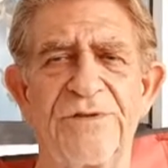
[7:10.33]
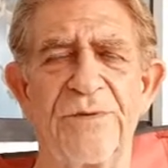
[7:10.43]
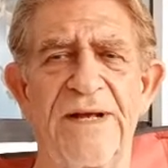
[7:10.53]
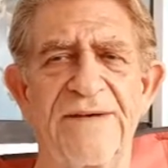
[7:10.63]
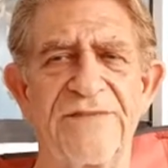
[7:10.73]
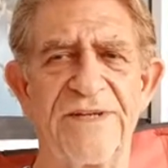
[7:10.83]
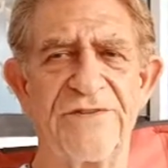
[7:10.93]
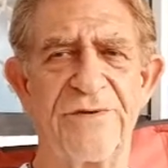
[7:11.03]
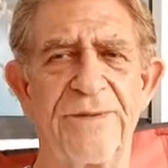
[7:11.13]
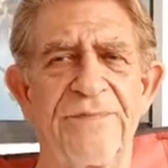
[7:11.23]
2.5 day
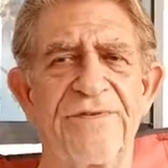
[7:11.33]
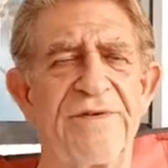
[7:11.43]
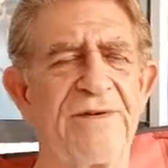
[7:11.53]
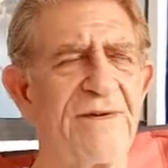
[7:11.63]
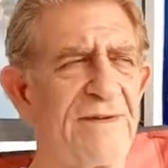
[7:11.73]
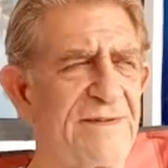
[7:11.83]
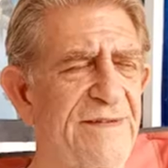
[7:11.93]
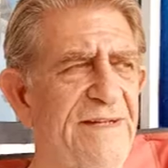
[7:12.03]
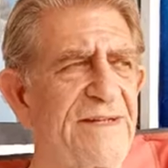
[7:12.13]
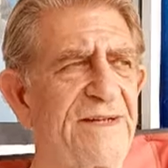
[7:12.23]
trips,
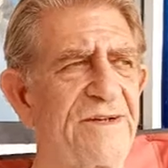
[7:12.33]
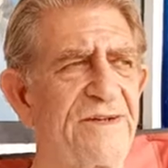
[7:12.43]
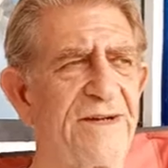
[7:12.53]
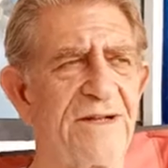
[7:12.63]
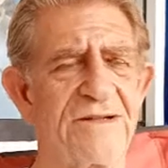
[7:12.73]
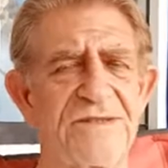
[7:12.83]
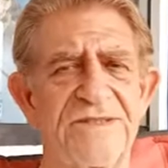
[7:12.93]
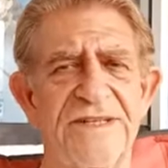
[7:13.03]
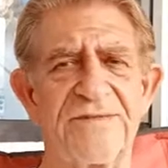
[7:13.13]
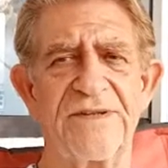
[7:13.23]
$9,800,
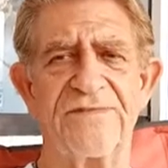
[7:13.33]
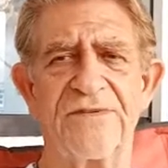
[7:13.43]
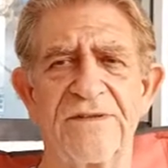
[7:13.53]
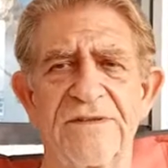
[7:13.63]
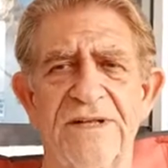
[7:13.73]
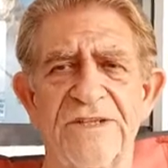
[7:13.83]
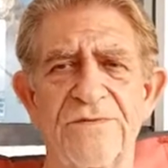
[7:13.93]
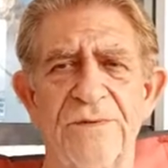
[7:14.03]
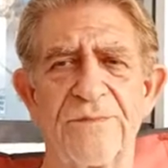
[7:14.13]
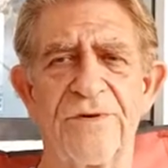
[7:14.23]
70-foot
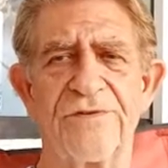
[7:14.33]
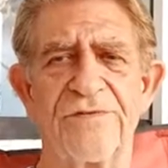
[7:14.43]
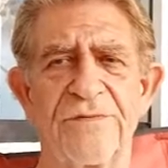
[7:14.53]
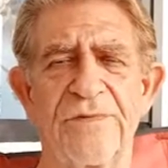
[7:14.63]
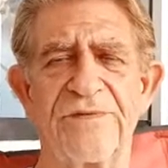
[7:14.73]
luxury bird room.